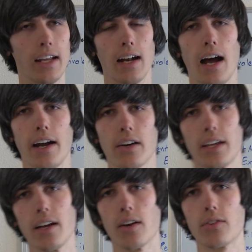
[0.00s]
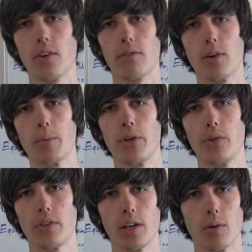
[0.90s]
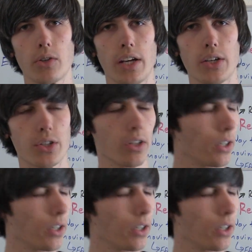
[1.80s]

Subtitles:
in higher gears from reducing your rotational